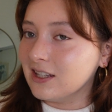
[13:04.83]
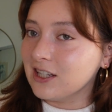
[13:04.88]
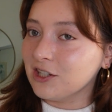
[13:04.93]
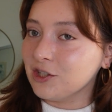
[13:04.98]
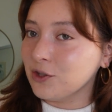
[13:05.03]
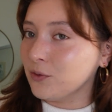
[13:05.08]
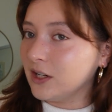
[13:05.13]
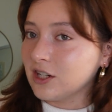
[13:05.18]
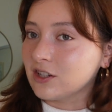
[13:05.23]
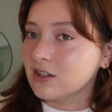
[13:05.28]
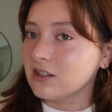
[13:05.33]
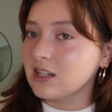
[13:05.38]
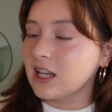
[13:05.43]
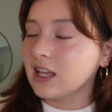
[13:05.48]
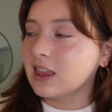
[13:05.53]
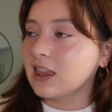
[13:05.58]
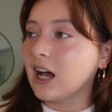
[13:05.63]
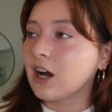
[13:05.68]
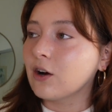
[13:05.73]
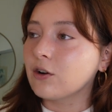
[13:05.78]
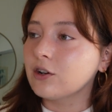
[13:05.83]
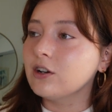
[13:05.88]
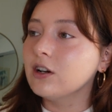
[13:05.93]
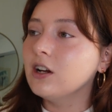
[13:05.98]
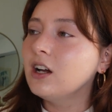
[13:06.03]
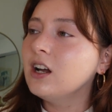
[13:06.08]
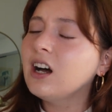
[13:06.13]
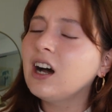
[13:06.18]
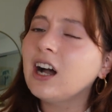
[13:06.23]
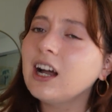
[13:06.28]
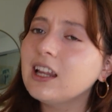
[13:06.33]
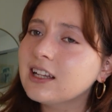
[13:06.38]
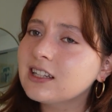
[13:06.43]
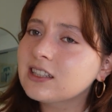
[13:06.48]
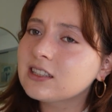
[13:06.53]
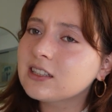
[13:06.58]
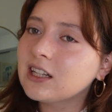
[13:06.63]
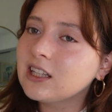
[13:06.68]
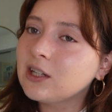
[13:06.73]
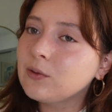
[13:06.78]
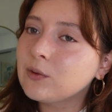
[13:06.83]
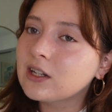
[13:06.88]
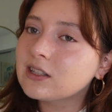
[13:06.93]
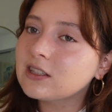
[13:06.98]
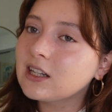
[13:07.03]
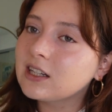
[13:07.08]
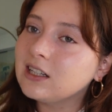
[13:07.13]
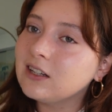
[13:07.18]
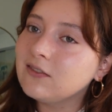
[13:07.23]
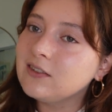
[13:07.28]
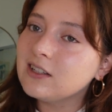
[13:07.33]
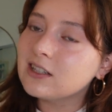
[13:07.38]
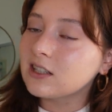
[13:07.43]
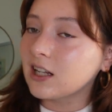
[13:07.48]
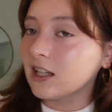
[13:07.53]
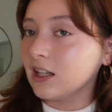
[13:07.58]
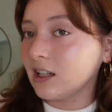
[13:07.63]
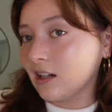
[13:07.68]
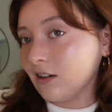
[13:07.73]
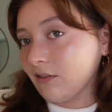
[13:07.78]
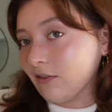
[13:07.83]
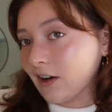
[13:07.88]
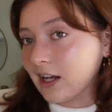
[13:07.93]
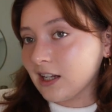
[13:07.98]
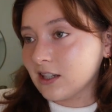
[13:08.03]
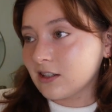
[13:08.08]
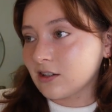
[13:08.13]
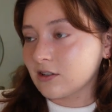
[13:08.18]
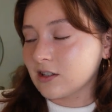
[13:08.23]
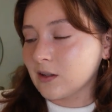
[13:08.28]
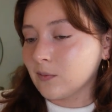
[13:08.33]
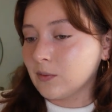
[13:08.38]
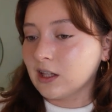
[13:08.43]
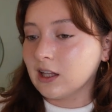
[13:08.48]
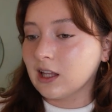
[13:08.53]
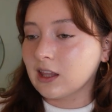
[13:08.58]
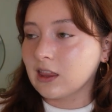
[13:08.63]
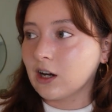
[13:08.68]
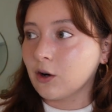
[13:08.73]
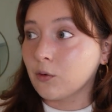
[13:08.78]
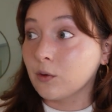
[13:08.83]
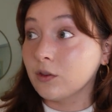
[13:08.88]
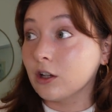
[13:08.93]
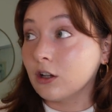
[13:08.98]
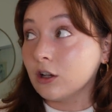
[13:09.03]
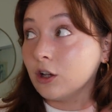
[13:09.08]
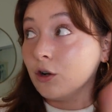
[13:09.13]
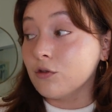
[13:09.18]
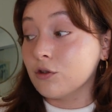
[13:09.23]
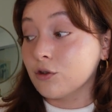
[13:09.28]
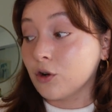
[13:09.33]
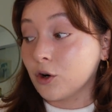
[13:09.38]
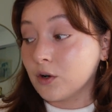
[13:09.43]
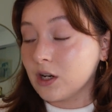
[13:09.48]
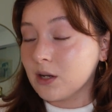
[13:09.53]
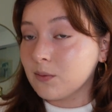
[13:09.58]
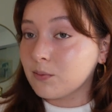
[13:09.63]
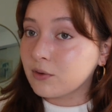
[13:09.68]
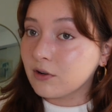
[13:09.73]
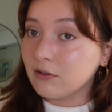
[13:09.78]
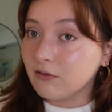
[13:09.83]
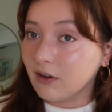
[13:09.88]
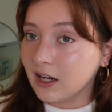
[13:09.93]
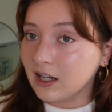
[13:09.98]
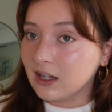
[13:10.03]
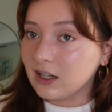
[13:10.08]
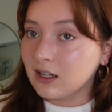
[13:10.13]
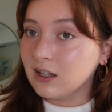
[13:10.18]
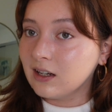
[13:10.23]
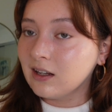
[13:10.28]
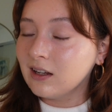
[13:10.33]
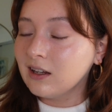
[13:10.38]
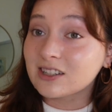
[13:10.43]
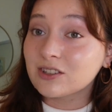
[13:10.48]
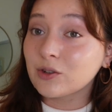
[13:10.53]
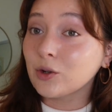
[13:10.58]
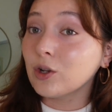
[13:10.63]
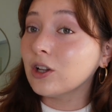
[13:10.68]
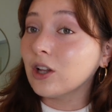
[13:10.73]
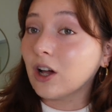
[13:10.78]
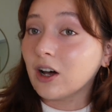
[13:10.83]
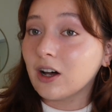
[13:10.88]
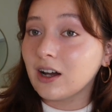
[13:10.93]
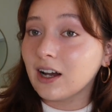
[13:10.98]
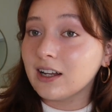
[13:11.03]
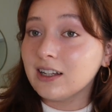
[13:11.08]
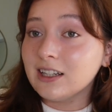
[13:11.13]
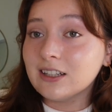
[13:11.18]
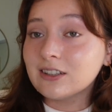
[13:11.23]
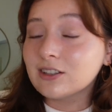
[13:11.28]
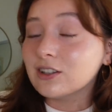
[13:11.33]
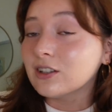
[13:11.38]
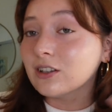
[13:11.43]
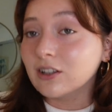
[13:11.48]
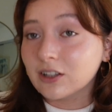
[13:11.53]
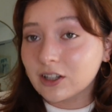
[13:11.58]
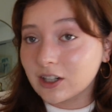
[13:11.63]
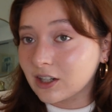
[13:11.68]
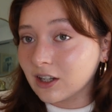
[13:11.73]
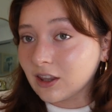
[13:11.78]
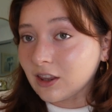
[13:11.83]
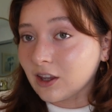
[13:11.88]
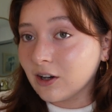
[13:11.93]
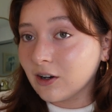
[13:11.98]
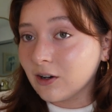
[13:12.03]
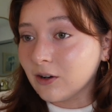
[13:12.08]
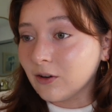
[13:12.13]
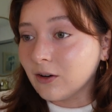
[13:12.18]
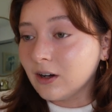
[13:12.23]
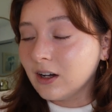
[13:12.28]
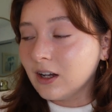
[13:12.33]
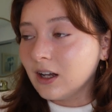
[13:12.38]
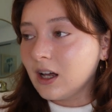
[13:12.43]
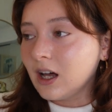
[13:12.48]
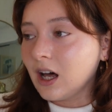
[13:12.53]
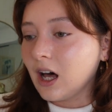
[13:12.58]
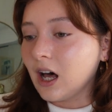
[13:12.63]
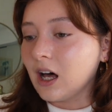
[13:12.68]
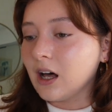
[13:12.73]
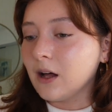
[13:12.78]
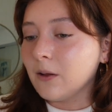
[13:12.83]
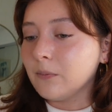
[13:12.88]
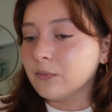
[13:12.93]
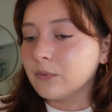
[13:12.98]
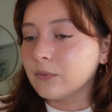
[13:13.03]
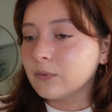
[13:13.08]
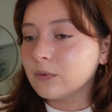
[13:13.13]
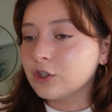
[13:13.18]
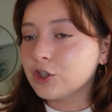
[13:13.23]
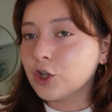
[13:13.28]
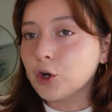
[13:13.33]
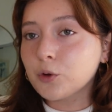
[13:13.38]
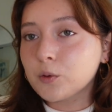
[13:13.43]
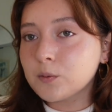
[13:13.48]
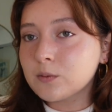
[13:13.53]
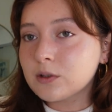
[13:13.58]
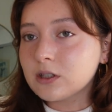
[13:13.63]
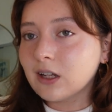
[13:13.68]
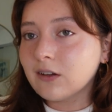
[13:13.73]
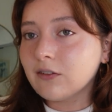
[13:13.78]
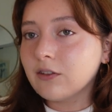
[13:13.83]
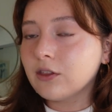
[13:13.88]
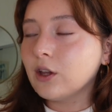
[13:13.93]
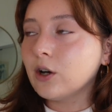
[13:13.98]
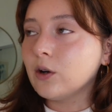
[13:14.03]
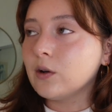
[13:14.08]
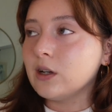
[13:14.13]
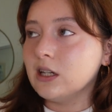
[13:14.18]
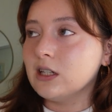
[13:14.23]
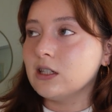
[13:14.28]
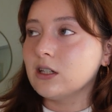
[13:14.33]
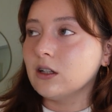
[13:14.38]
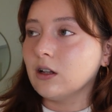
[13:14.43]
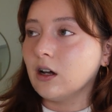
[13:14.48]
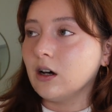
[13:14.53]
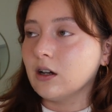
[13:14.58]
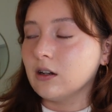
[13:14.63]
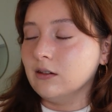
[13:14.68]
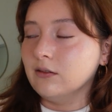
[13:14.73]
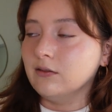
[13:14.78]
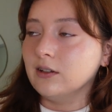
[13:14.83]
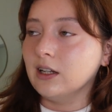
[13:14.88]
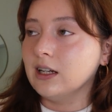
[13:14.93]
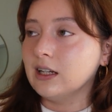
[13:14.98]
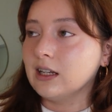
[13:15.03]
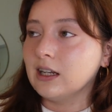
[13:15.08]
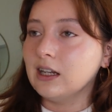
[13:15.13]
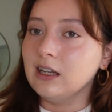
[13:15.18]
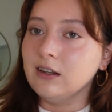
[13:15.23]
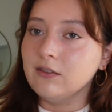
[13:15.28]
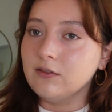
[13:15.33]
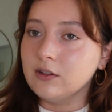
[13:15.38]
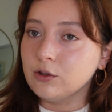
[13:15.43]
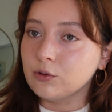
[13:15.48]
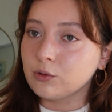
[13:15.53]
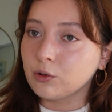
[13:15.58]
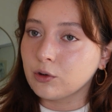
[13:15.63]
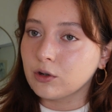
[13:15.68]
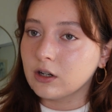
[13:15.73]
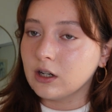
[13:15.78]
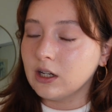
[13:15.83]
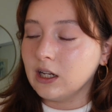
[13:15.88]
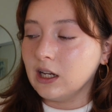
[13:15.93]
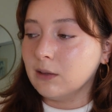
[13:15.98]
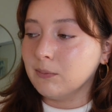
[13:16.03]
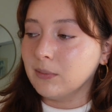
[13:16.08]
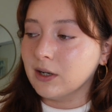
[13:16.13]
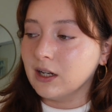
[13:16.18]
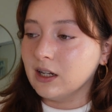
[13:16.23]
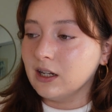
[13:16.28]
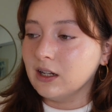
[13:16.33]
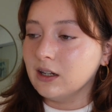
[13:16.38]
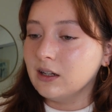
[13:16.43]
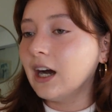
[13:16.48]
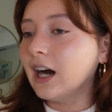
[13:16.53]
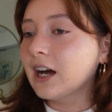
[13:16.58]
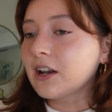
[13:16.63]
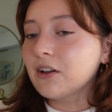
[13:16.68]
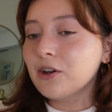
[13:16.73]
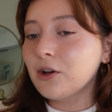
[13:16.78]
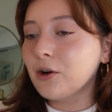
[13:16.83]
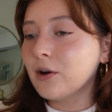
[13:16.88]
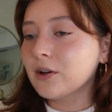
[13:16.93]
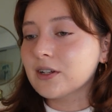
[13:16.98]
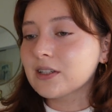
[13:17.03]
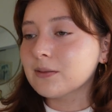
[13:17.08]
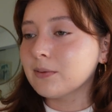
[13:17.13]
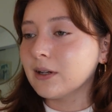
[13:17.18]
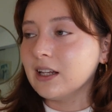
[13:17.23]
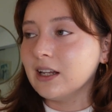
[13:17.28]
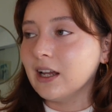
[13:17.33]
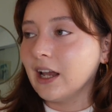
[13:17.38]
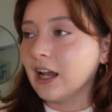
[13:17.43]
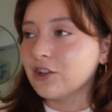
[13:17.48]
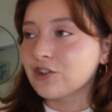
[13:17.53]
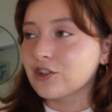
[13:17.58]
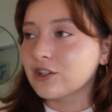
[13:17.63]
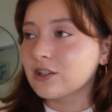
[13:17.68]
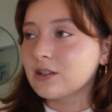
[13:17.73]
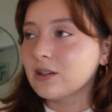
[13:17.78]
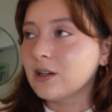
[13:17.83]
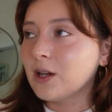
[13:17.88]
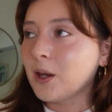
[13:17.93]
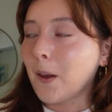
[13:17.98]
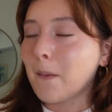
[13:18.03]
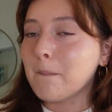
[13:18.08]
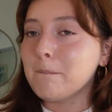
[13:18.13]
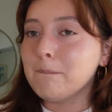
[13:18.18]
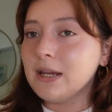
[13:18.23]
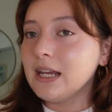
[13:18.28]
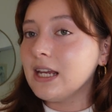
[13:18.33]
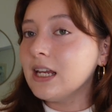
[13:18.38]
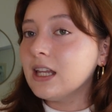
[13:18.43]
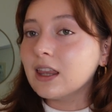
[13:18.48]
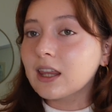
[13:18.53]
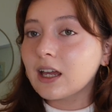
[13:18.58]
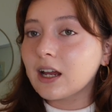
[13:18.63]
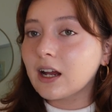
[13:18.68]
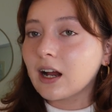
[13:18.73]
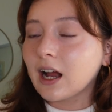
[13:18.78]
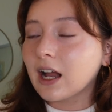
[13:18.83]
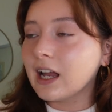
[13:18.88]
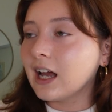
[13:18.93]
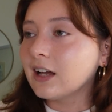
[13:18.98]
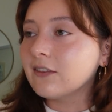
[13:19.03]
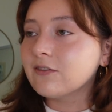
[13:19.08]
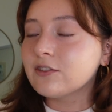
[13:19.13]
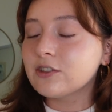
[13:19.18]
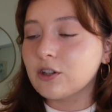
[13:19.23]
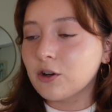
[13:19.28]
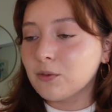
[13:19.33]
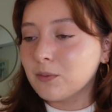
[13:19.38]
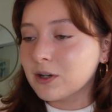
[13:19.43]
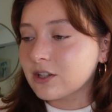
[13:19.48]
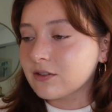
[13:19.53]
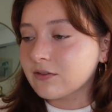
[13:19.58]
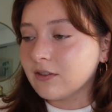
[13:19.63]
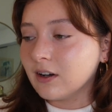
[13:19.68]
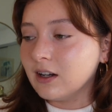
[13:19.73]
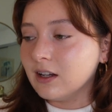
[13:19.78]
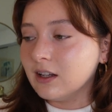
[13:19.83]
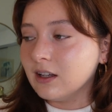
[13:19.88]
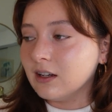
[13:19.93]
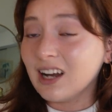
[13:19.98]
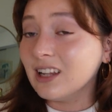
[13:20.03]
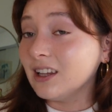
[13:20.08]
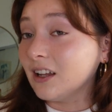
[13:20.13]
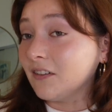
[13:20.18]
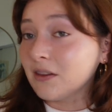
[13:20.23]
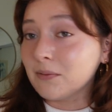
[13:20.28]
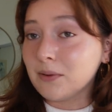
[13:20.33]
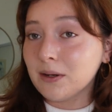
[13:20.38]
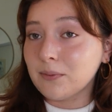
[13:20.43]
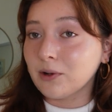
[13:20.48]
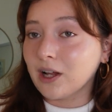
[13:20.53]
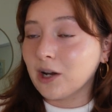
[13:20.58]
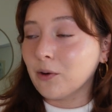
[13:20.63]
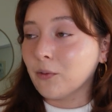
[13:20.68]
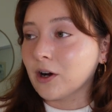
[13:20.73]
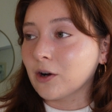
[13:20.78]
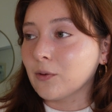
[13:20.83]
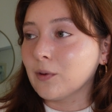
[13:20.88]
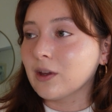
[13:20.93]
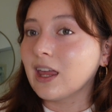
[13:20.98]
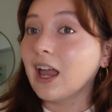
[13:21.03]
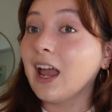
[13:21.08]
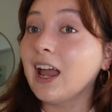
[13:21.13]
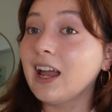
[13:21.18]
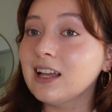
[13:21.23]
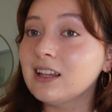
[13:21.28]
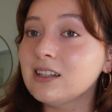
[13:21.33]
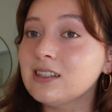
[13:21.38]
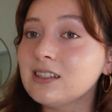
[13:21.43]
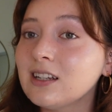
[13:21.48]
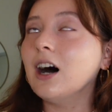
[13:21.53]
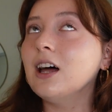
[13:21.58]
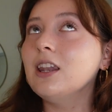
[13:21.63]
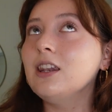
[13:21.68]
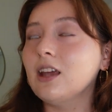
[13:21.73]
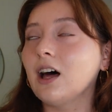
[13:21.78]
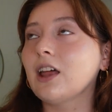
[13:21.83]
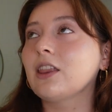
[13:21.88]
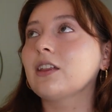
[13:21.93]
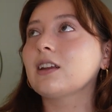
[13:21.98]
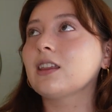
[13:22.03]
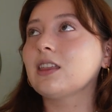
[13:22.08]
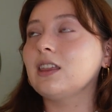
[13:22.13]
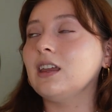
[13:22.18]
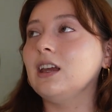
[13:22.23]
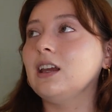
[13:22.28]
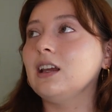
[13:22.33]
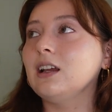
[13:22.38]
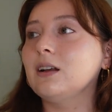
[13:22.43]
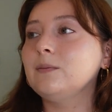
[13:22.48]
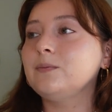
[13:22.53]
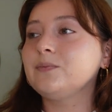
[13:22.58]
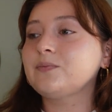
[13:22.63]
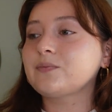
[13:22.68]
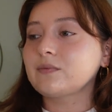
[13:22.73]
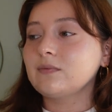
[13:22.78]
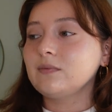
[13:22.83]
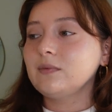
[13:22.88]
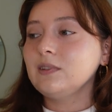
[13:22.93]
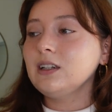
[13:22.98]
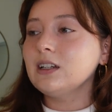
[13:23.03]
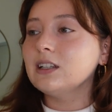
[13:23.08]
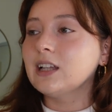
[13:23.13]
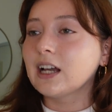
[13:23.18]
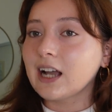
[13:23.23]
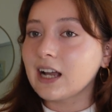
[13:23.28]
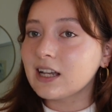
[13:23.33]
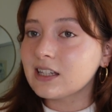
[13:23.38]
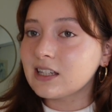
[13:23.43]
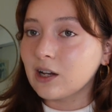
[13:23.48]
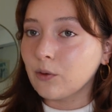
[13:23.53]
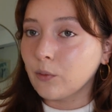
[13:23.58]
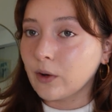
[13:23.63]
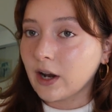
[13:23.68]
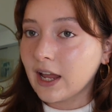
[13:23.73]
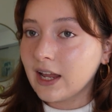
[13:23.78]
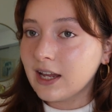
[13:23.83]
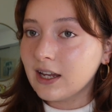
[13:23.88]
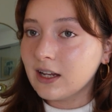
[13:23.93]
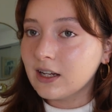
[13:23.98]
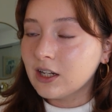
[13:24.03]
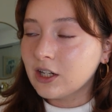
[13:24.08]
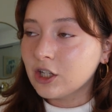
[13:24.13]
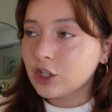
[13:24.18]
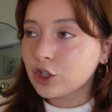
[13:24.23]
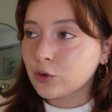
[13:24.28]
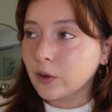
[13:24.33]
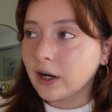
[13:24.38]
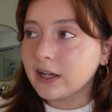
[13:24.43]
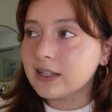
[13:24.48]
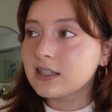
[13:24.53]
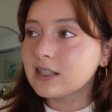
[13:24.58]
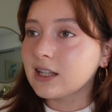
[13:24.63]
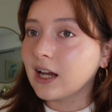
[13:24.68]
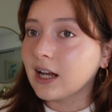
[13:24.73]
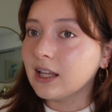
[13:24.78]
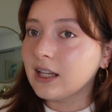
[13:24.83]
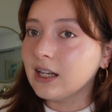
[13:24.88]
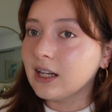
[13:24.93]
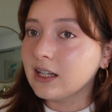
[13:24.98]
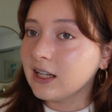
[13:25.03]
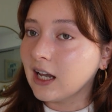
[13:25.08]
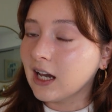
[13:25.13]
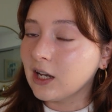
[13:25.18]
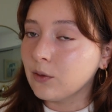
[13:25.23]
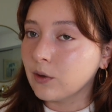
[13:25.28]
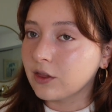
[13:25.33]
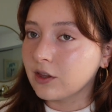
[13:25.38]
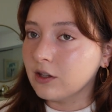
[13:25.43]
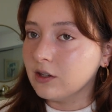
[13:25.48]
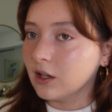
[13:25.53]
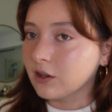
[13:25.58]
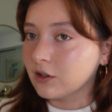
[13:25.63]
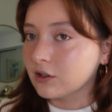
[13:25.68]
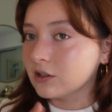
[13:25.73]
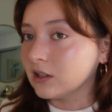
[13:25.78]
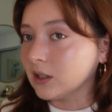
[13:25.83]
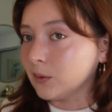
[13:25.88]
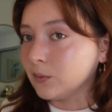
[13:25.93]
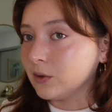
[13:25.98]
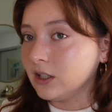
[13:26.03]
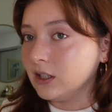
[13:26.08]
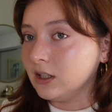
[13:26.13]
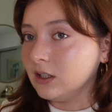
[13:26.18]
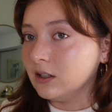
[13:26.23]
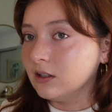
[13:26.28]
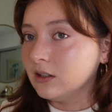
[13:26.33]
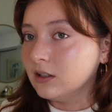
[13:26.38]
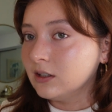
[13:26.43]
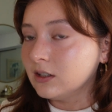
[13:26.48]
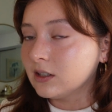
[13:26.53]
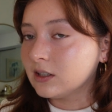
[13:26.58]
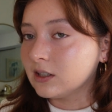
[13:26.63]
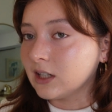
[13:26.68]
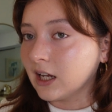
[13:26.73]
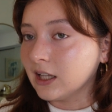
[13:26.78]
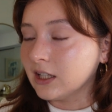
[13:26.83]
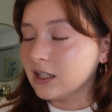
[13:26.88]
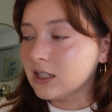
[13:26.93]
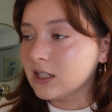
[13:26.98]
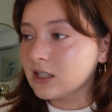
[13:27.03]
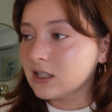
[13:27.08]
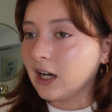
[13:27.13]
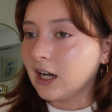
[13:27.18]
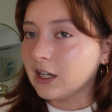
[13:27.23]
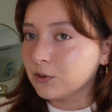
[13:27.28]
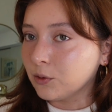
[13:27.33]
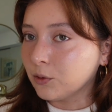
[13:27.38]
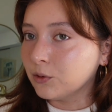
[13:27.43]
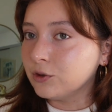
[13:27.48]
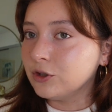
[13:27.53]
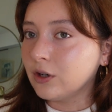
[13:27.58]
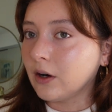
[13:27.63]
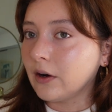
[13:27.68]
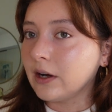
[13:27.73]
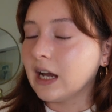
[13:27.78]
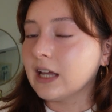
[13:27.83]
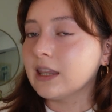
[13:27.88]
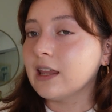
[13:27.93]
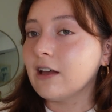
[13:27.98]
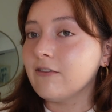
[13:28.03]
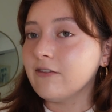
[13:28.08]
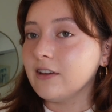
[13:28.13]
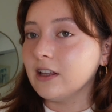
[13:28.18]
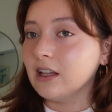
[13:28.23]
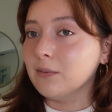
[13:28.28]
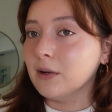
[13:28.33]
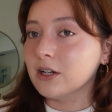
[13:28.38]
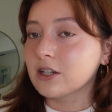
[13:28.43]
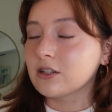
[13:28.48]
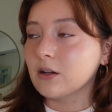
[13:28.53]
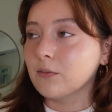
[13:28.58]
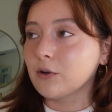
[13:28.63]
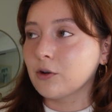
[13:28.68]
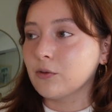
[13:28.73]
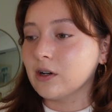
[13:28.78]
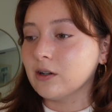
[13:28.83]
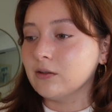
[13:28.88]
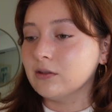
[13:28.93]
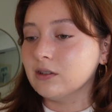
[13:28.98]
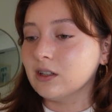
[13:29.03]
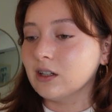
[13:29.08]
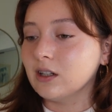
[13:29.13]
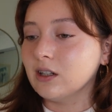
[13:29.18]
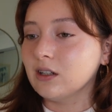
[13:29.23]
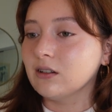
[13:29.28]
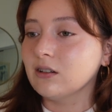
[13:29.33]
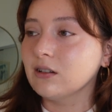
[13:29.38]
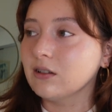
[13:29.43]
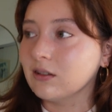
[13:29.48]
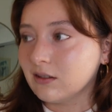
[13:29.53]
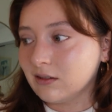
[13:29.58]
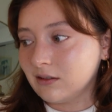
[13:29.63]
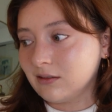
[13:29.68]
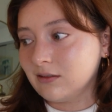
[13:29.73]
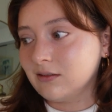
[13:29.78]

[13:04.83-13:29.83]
situations like that, or I like styling when it's like giving styling advice or something like that, or when the clothes is already provided. There's still a lot I need to learn though. Showroom stuff though is a lot of like inventory, but I don't know how to explain it. It's just being there. I have so much fun. I love the people I work with. And another thing, like I said, when I tried styling again with another celebrity stylist, I told you how I had that feeling in my stomach where I was like, ugh,